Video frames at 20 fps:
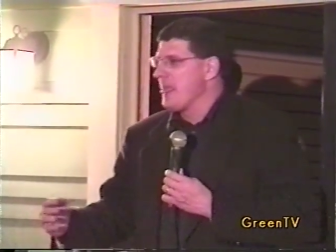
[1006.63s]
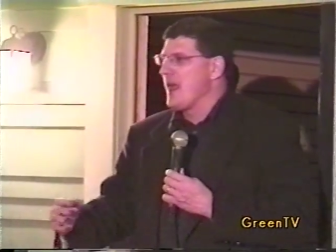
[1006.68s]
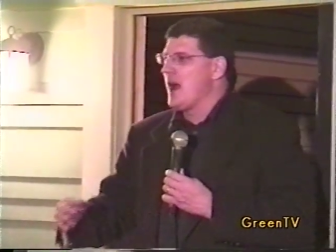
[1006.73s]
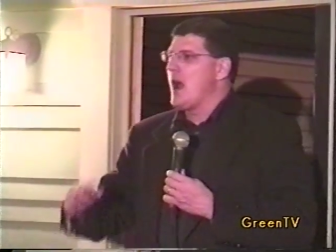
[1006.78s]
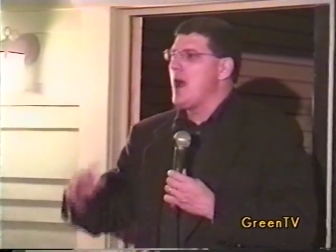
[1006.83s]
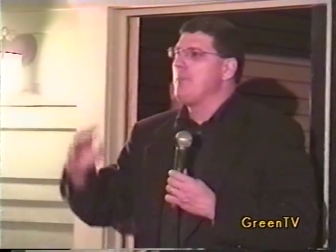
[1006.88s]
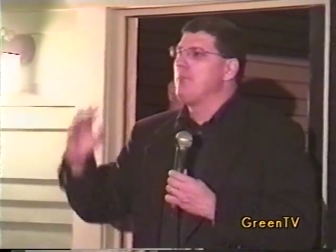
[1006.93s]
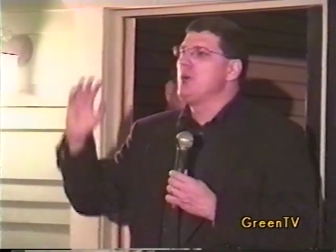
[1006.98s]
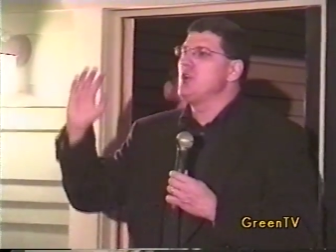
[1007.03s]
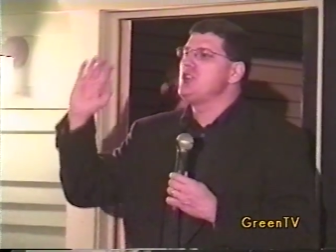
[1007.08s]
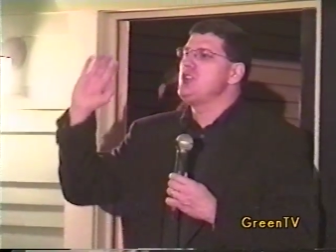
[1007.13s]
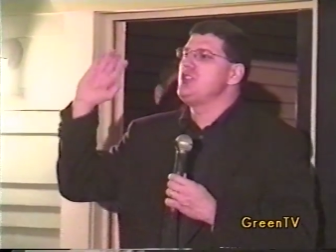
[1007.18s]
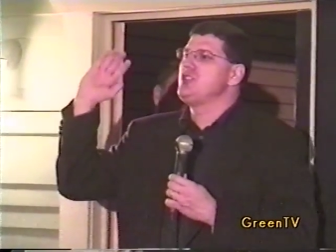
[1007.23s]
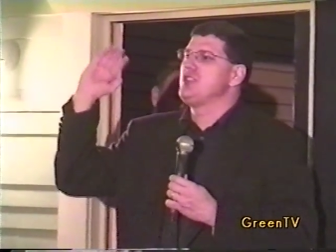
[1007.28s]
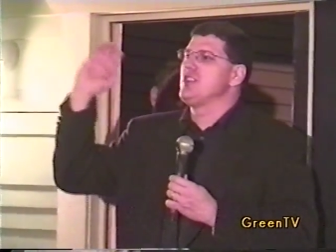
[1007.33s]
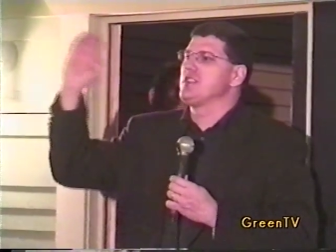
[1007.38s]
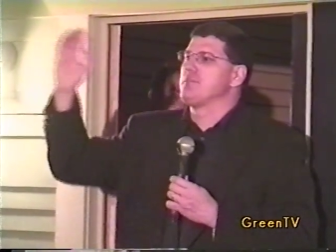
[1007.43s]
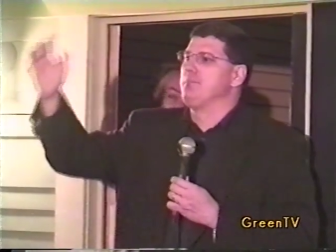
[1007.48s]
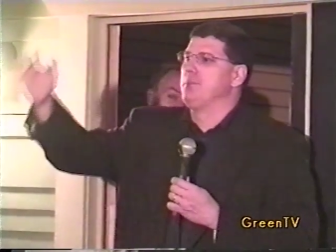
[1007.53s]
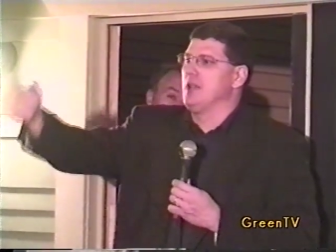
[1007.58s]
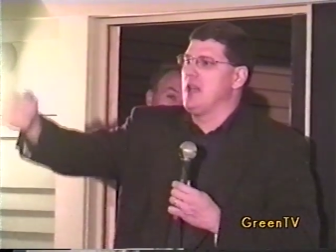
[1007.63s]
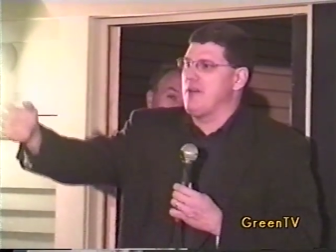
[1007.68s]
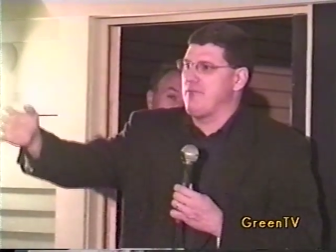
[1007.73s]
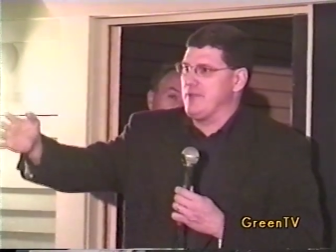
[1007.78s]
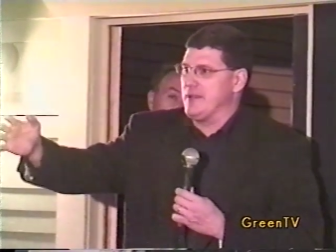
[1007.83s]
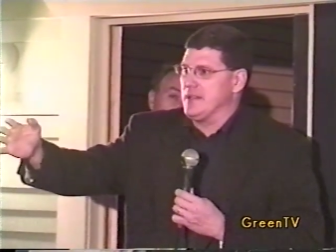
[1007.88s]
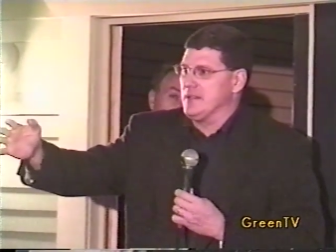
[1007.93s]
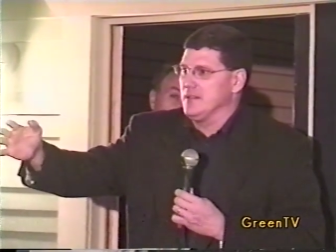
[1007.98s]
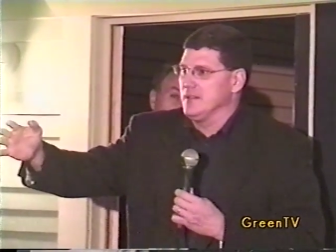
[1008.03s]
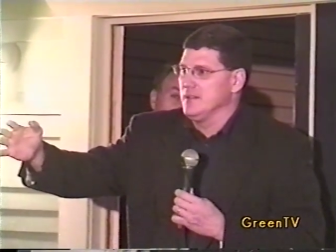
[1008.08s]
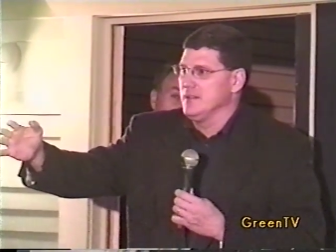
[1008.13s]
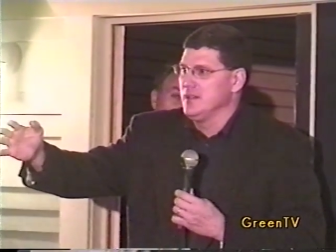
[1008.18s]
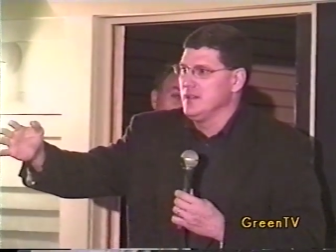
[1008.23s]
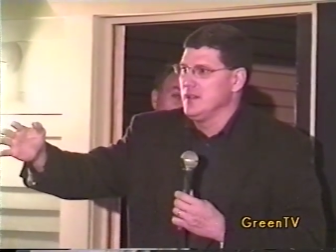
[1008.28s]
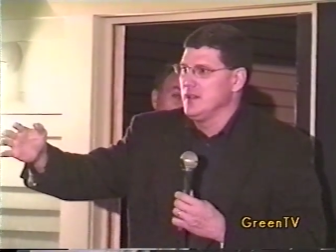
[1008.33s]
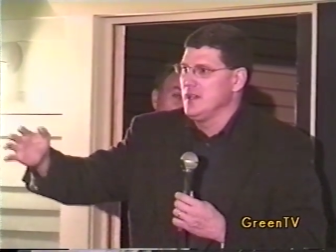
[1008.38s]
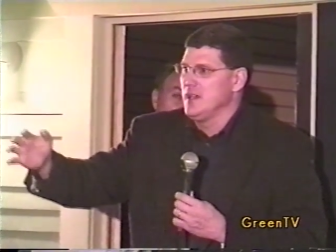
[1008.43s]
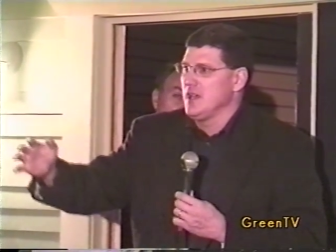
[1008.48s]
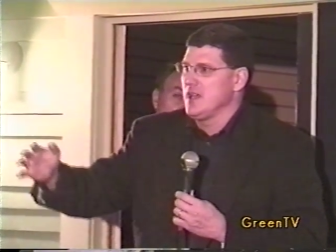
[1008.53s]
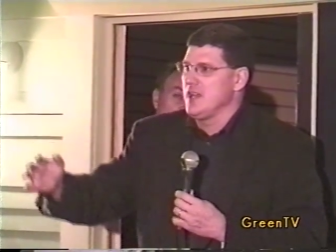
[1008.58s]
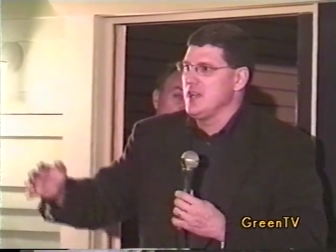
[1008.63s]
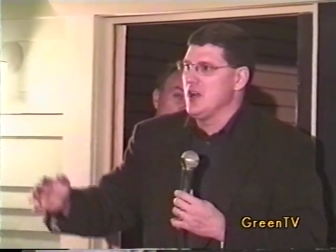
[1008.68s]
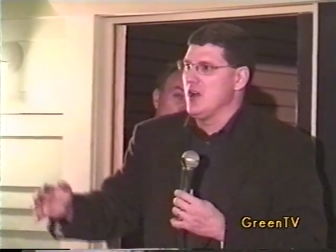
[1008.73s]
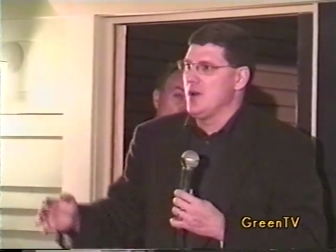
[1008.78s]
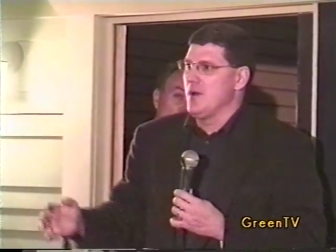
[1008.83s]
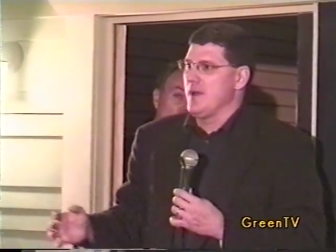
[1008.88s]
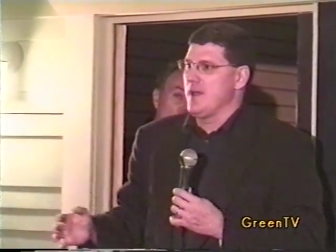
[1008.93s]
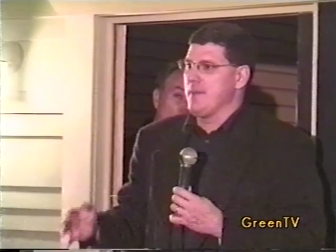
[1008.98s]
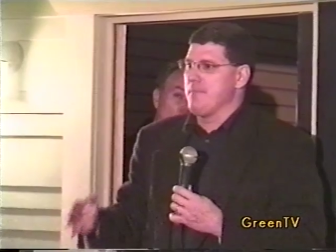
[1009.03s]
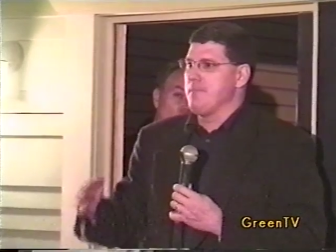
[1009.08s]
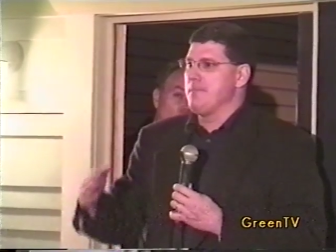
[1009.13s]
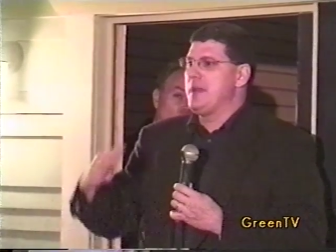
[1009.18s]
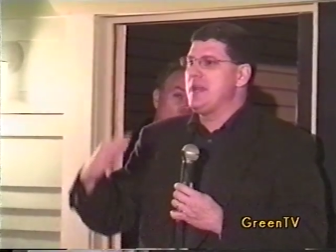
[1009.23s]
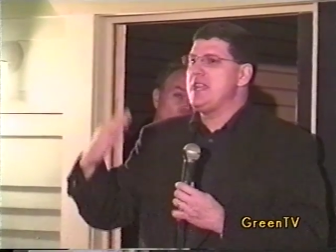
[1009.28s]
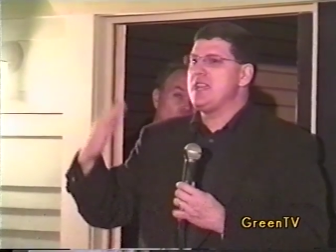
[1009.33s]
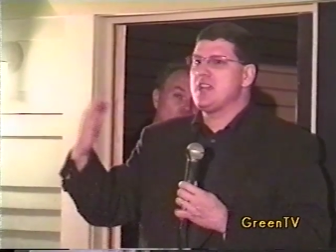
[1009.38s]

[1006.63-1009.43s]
oh, Bush is just bluffing. You know, many